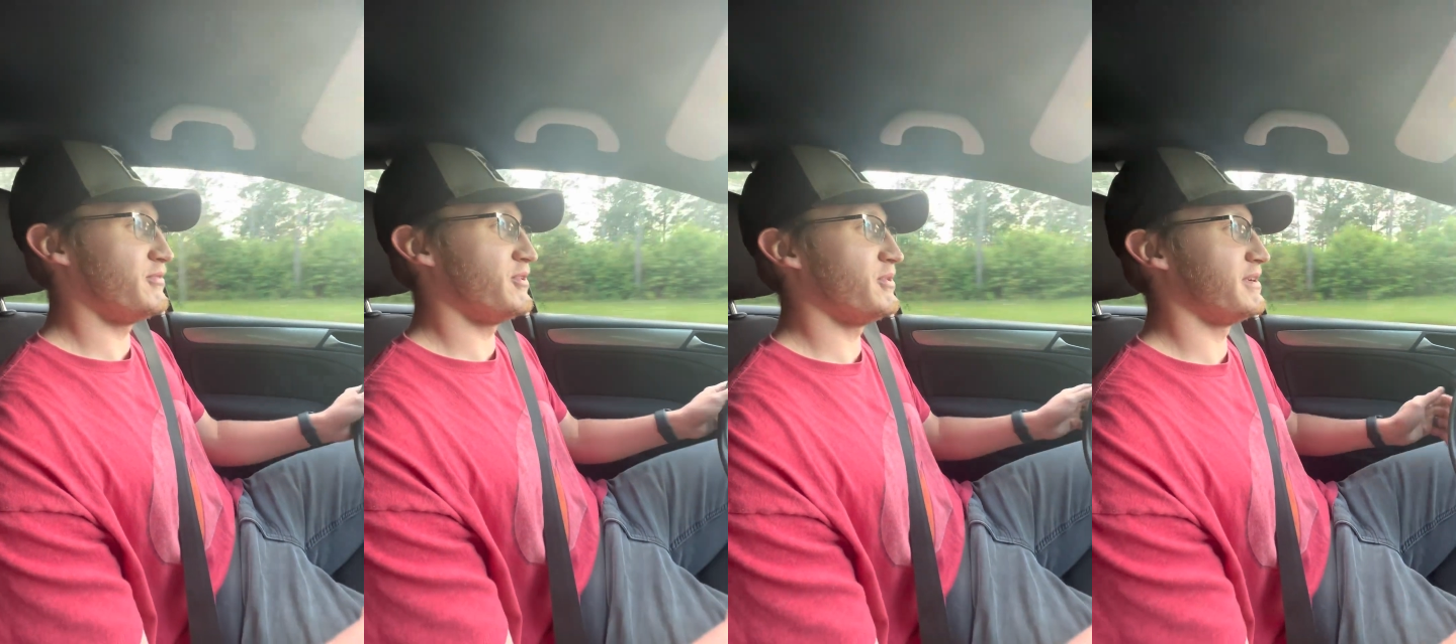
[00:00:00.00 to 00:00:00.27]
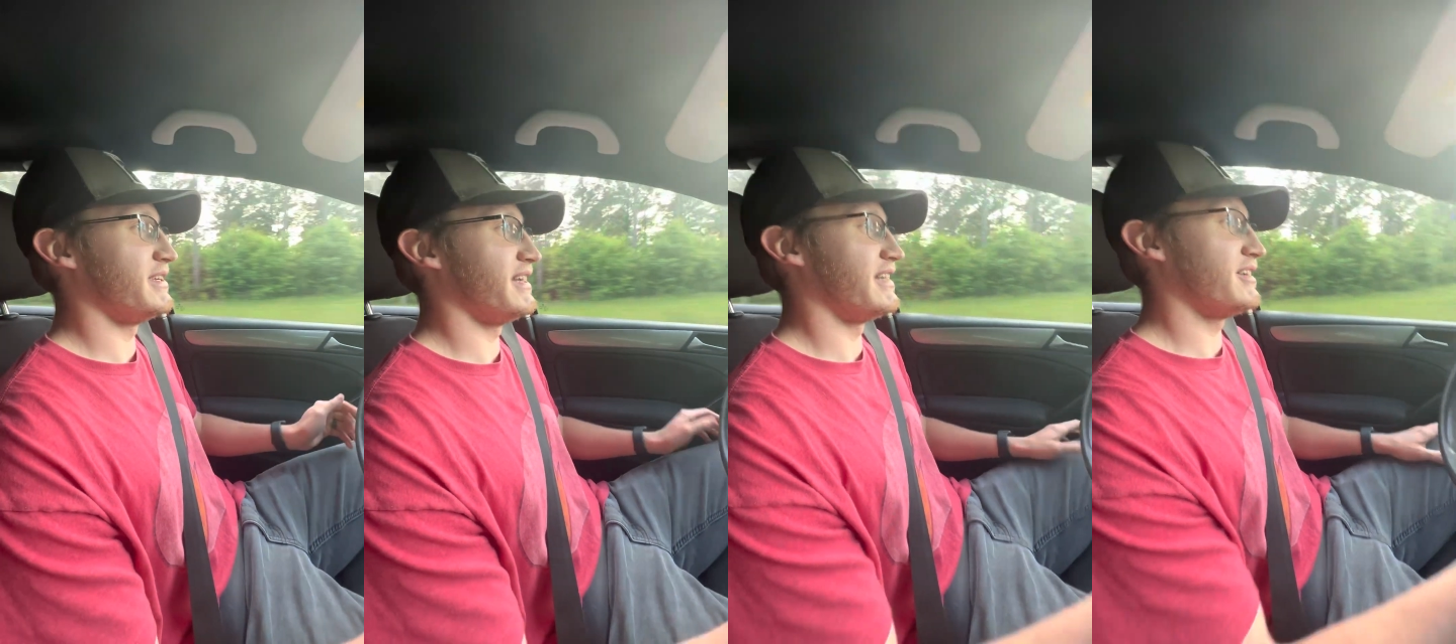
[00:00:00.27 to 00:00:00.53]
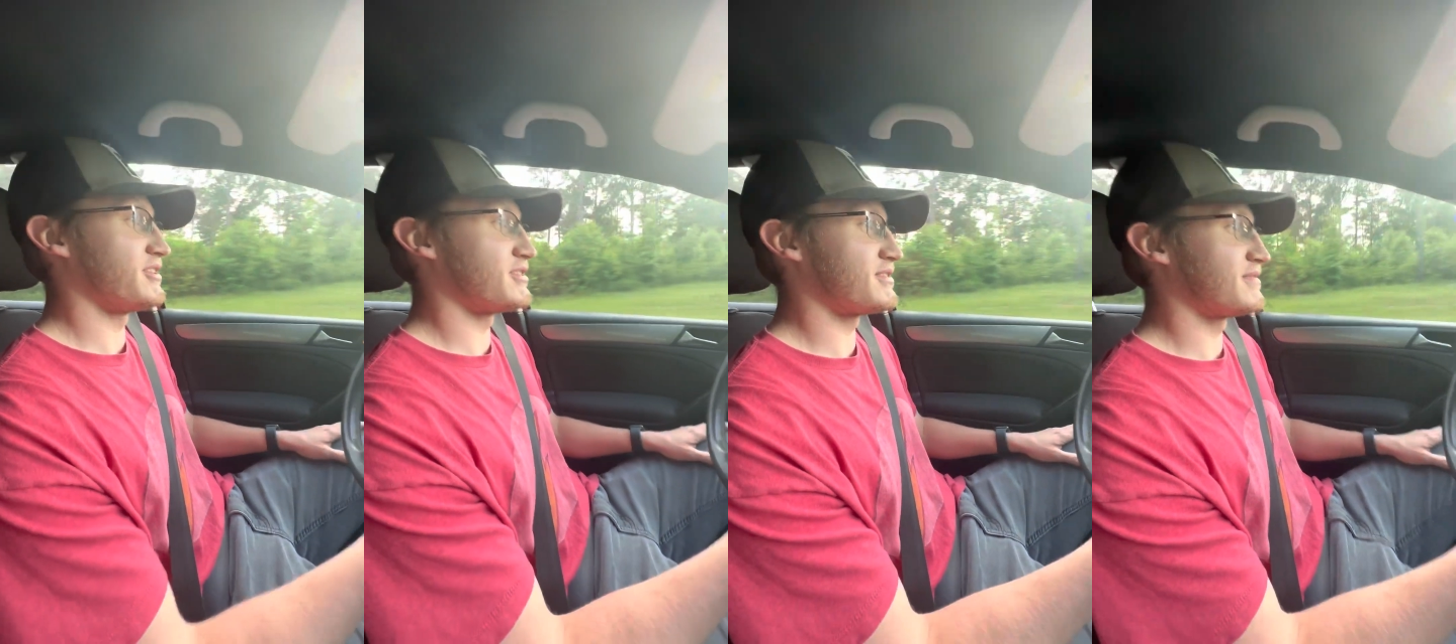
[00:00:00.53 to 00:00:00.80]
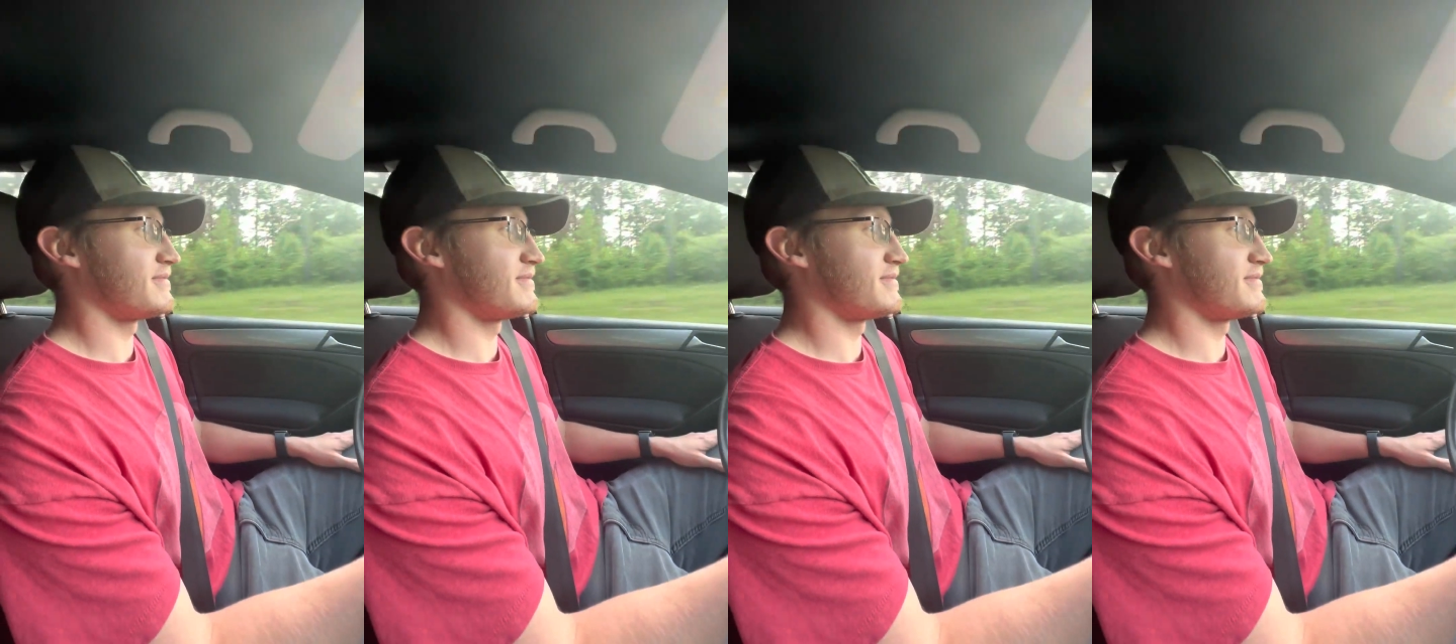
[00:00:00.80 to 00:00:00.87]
Review it. Yeah, that's